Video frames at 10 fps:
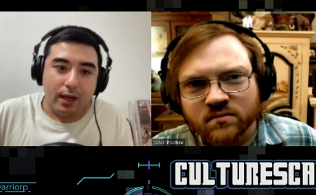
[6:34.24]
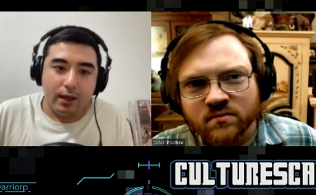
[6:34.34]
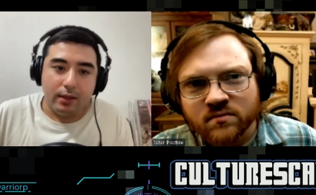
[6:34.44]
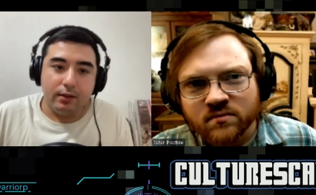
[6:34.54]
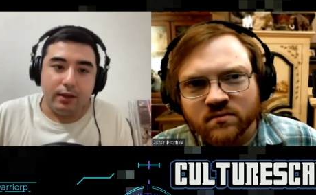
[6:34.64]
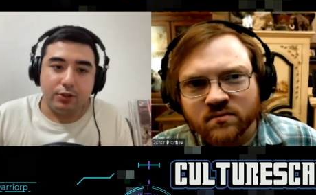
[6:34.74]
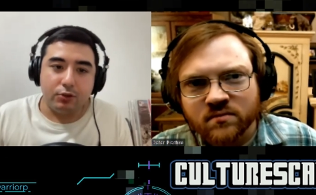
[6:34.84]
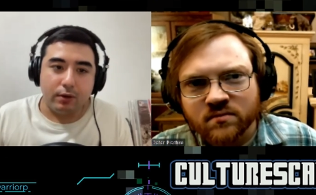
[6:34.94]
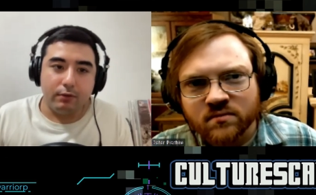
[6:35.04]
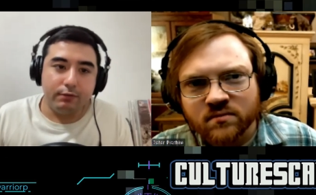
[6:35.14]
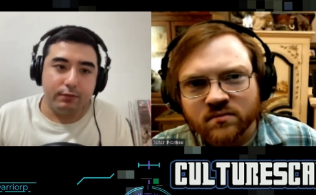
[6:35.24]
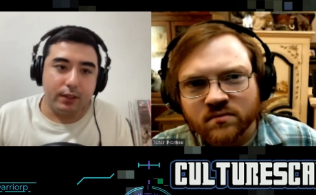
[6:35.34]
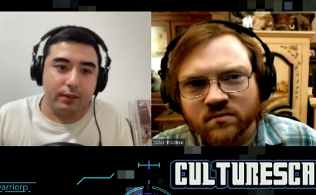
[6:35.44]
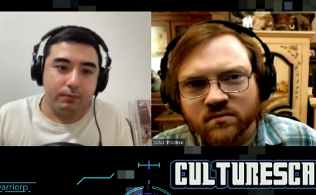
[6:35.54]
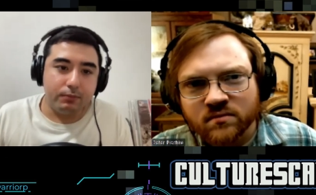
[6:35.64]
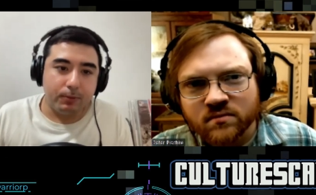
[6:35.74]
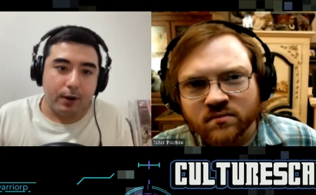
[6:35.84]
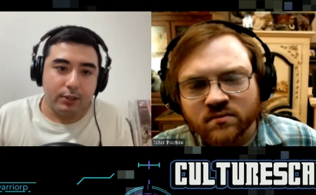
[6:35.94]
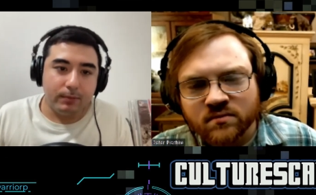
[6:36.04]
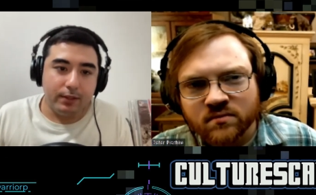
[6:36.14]
Speaker 1: uh, that sort of uh,
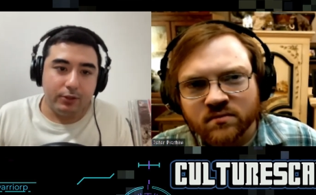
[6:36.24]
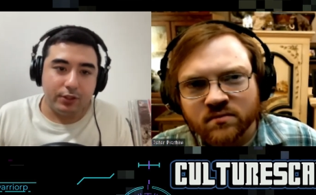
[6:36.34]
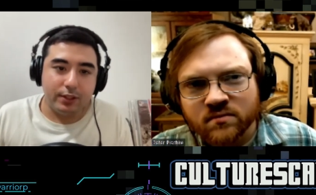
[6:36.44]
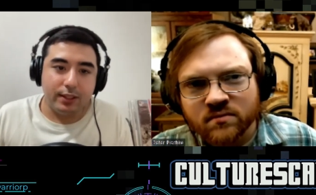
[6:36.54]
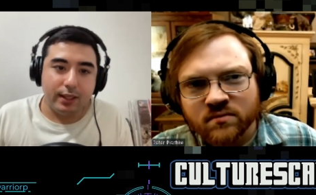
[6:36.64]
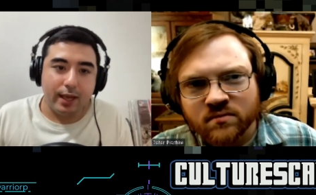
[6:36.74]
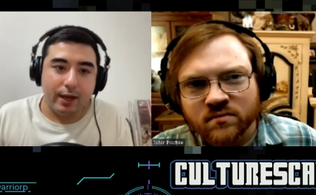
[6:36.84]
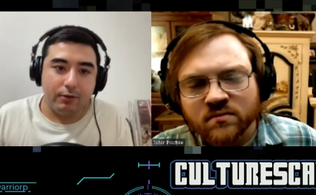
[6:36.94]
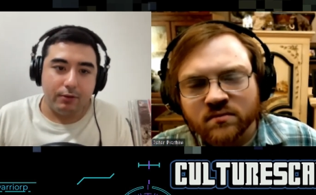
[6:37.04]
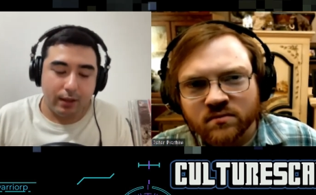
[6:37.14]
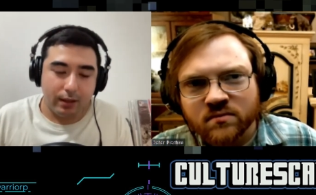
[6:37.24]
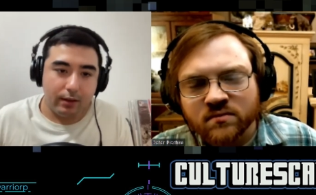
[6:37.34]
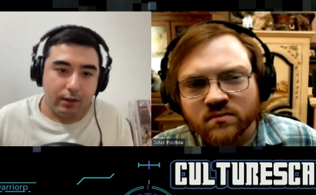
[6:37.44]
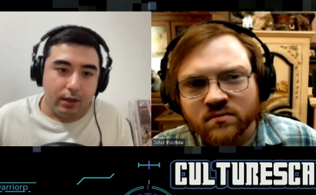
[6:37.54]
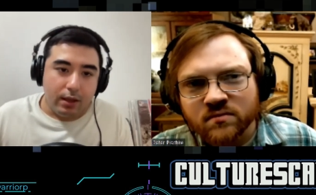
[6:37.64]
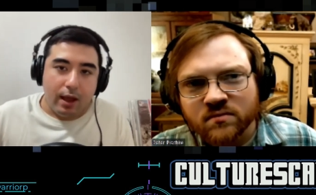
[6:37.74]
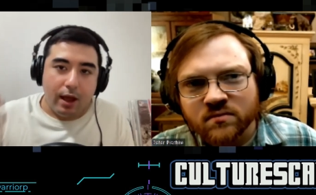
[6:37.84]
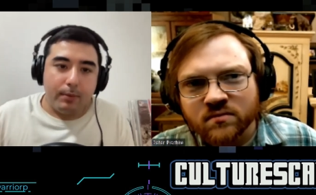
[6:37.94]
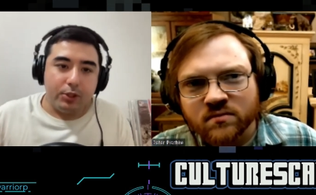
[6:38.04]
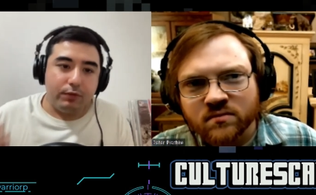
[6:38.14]
surprised me, just to see like how... Uh,
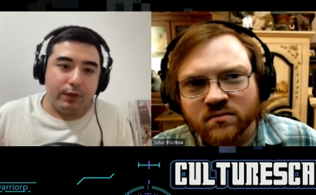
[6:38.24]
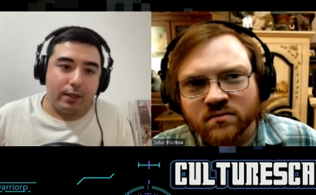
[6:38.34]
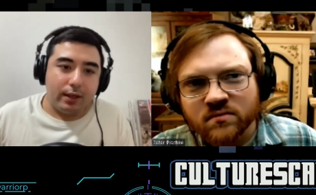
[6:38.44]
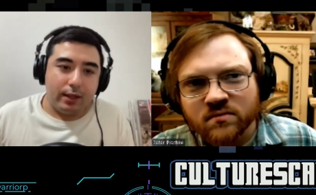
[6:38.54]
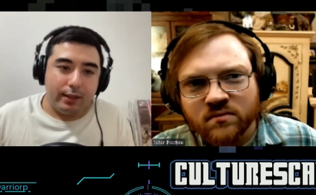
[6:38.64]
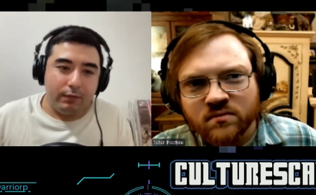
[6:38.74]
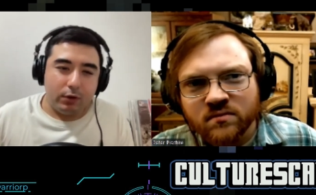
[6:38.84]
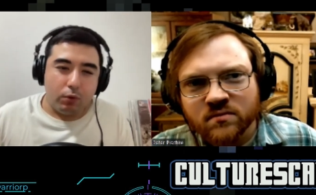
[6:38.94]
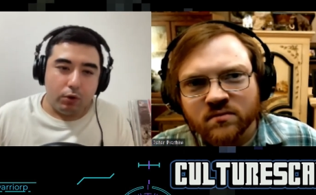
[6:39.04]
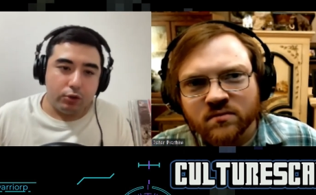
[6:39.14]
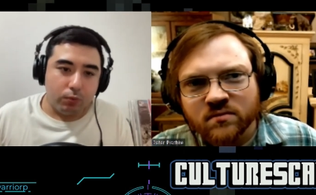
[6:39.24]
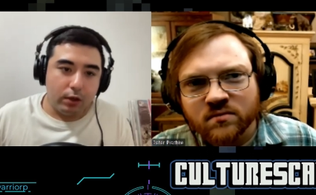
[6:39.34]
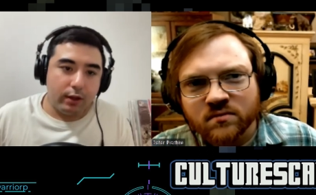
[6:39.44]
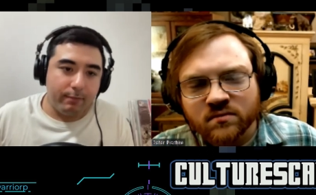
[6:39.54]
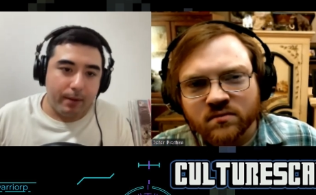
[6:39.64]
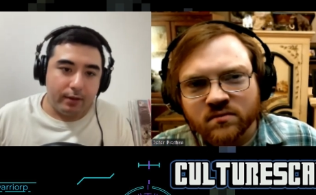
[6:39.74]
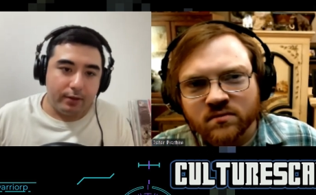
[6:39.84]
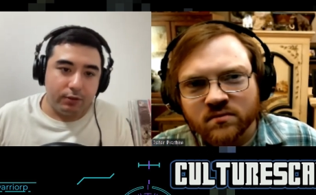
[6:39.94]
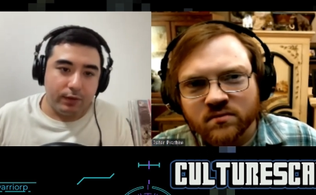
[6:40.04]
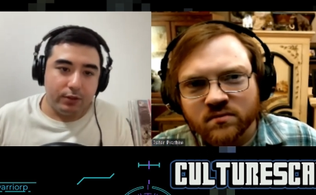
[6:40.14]
how much of like a, I think even a worse work-life
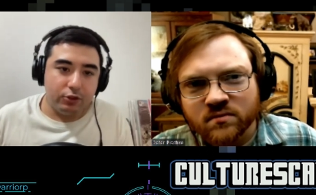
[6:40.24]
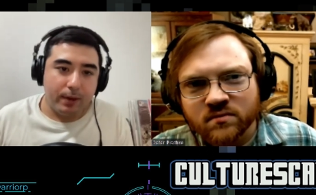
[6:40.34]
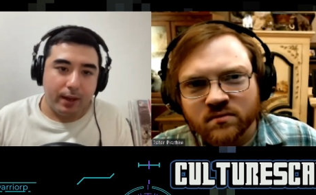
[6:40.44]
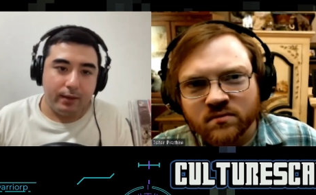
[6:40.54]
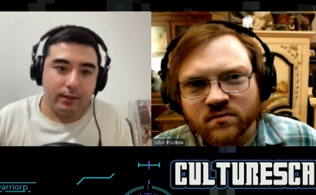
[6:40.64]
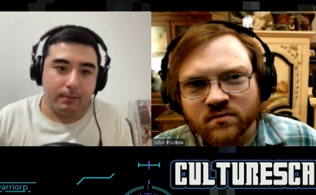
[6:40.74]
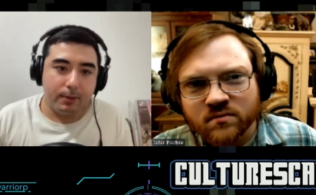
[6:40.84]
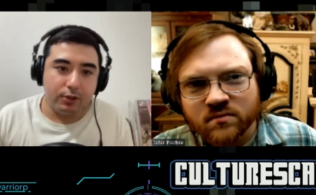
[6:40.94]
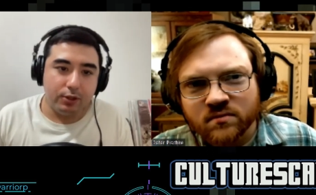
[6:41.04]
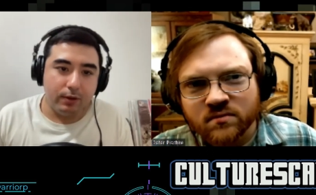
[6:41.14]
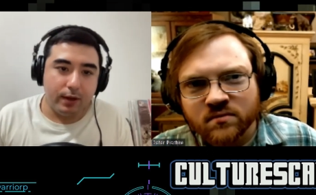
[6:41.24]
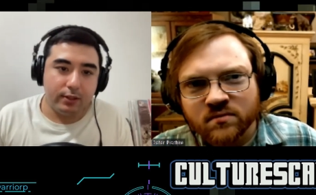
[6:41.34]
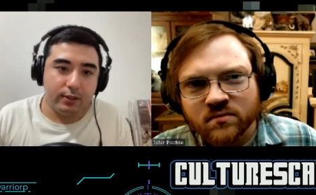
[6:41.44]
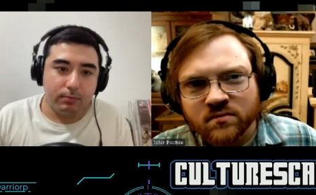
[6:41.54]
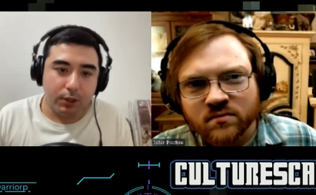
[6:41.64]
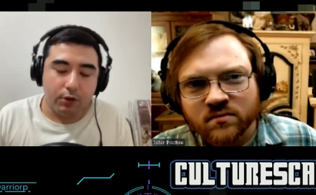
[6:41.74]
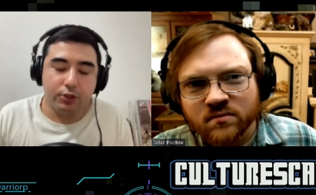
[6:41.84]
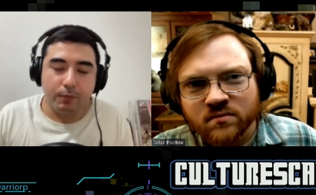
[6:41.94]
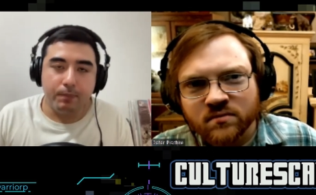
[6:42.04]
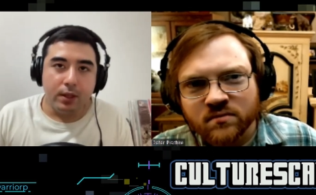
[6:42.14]
balance there is in Japan compared to the U S, but
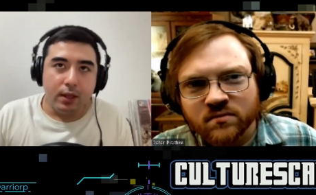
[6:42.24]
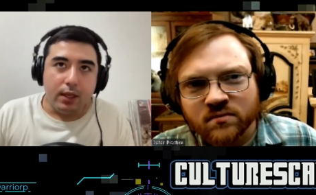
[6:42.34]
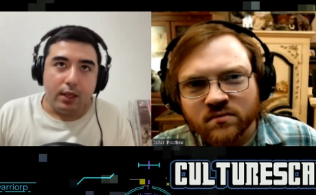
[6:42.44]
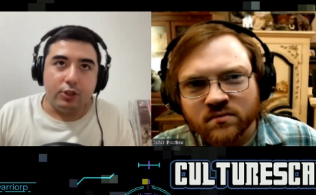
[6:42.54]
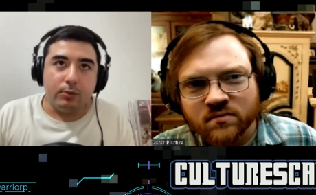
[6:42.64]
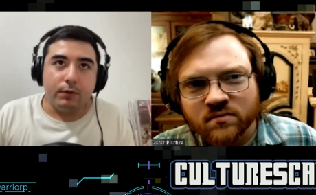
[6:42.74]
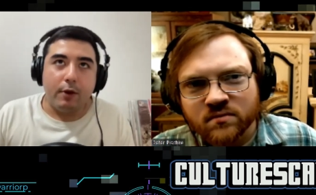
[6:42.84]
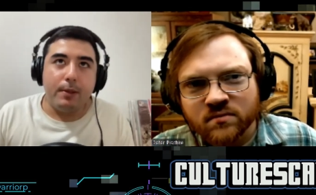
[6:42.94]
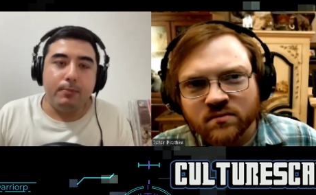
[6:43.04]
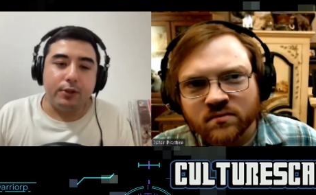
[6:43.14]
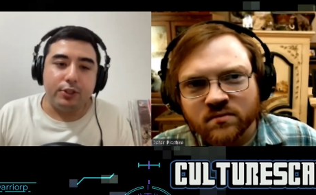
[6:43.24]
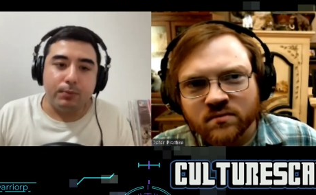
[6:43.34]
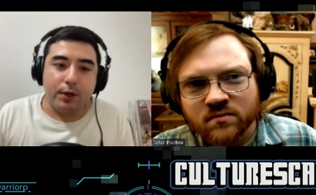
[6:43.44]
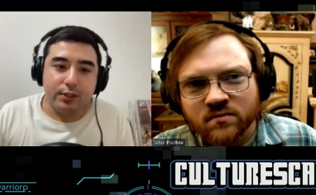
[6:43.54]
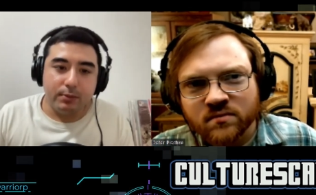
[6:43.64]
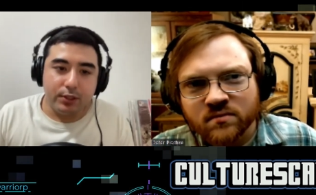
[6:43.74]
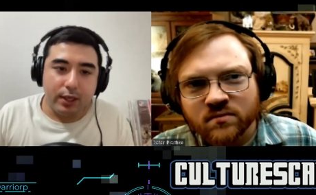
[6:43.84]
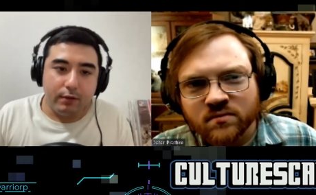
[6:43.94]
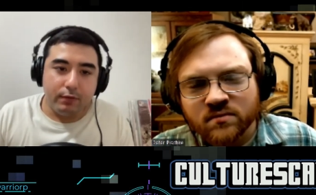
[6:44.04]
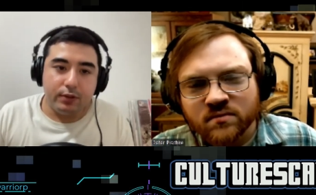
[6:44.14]
also in terms of how people express
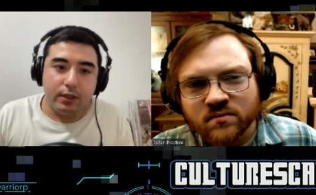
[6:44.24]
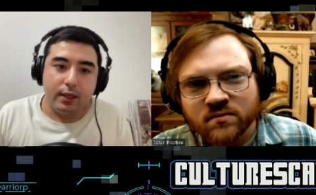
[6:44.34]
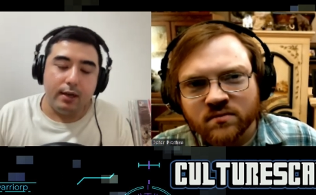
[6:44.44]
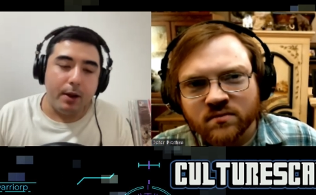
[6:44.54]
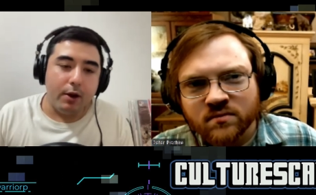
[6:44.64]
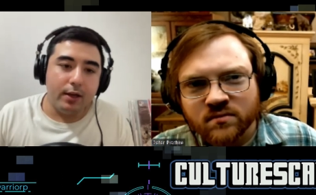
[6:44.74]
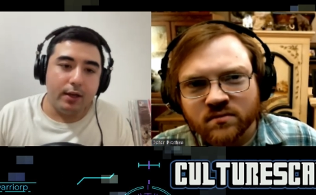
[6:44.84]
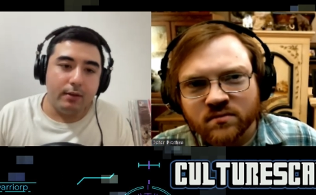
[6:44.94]
themselves. Uh, in America,